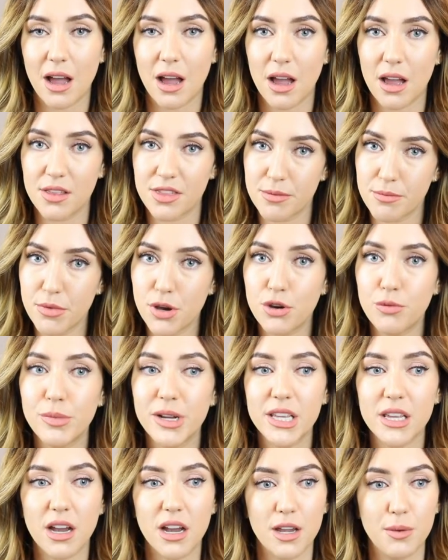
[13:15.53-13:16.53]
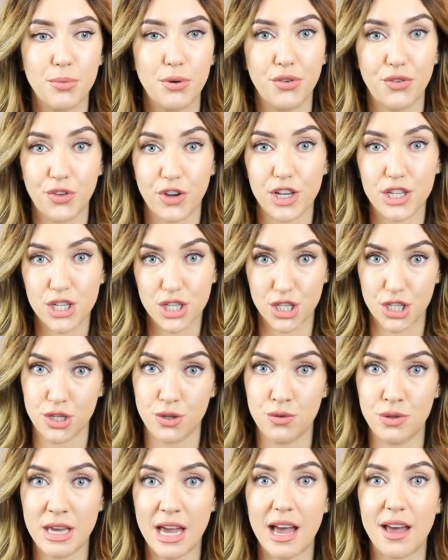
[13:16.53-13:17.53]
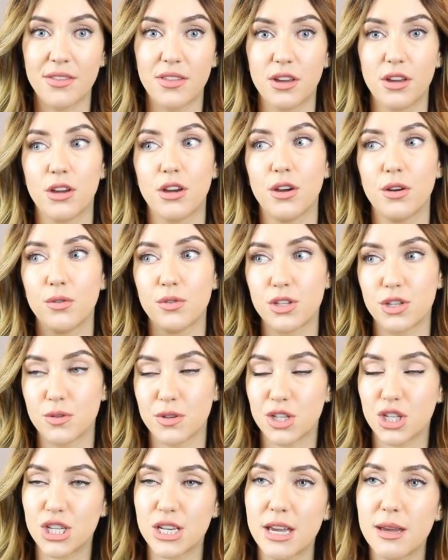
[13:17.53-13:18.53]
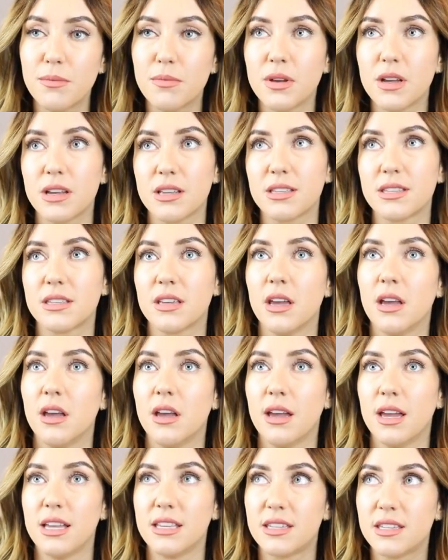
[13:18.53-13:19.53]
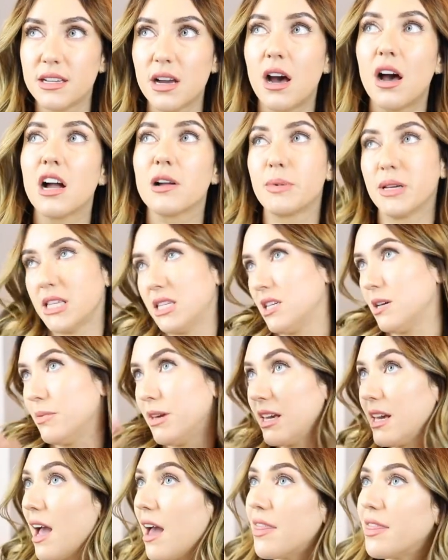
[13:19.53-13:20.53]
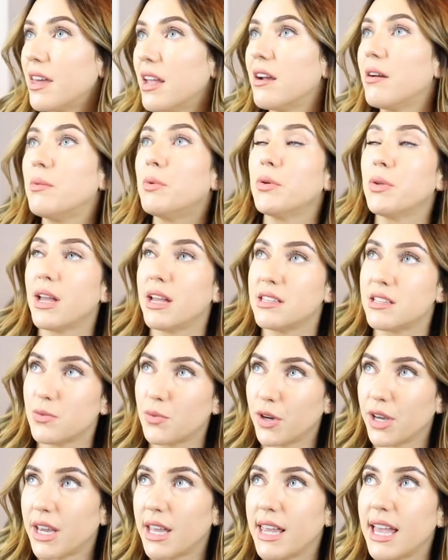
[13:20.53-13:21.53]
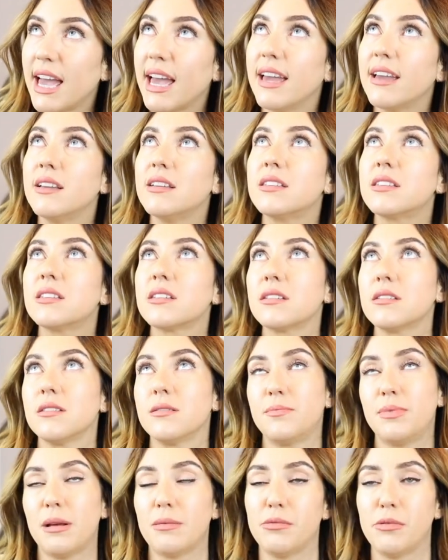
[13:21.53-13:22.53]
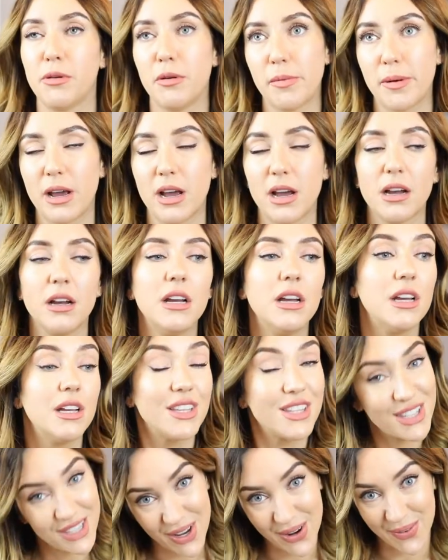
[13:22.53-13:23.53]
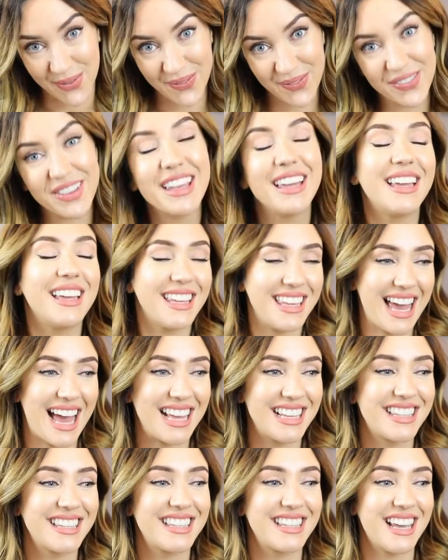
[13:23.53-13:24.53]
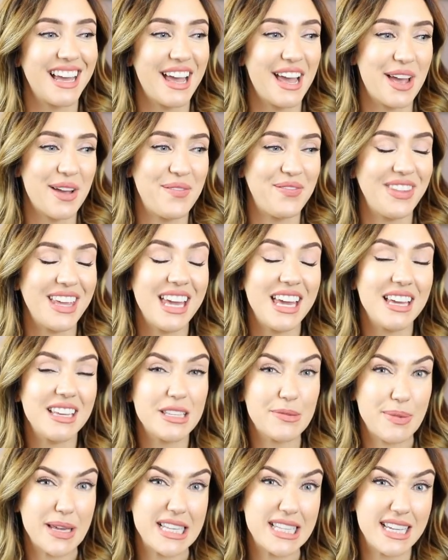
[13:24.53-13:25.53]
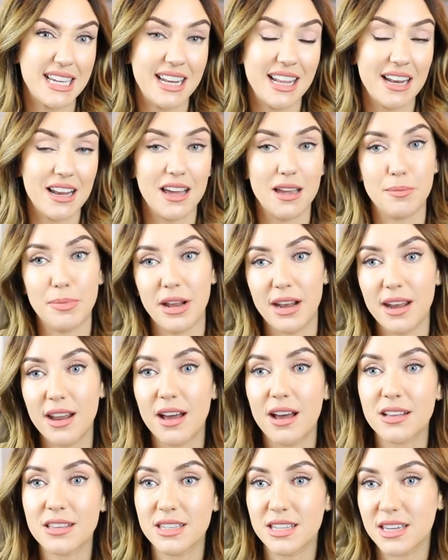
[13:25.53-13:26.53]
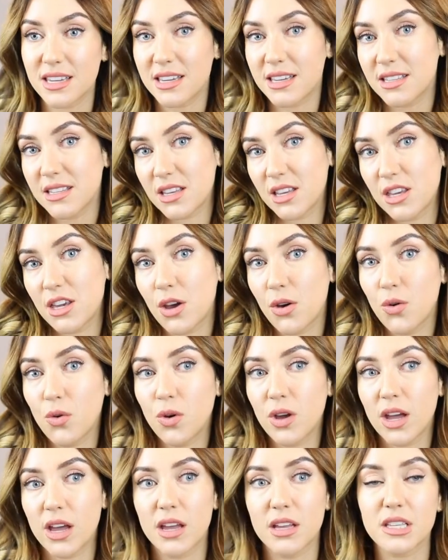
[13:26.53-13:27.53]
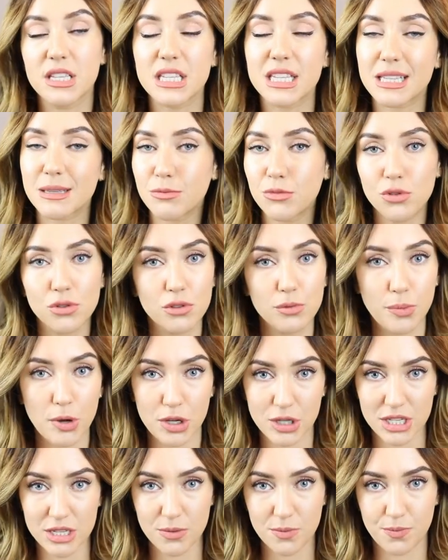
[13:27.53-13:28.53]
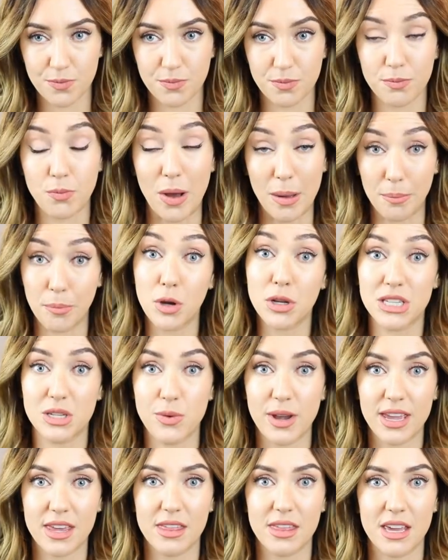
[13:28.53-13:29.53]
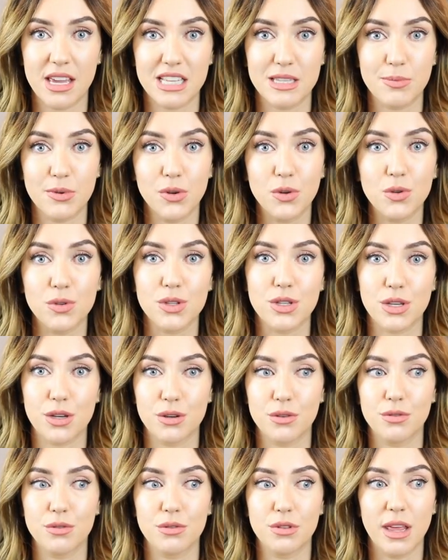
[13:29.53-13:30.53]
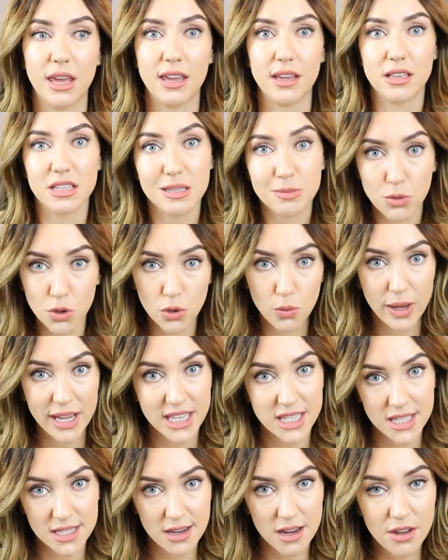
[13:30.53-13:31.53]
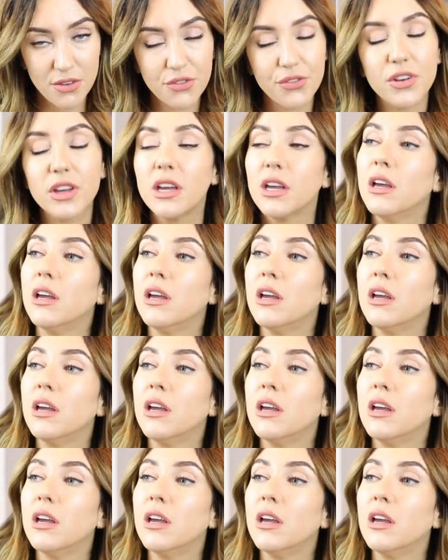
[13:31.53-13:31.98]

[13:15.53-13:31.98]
at the moment I prefer to do that than go to a gym because it's dark. By the time I get there, I won't end up working out, blah, blah, blah, blah. So yes, um, it is basically like Pilates, yoga, small body, well, body weight things, but also like small weight stuff,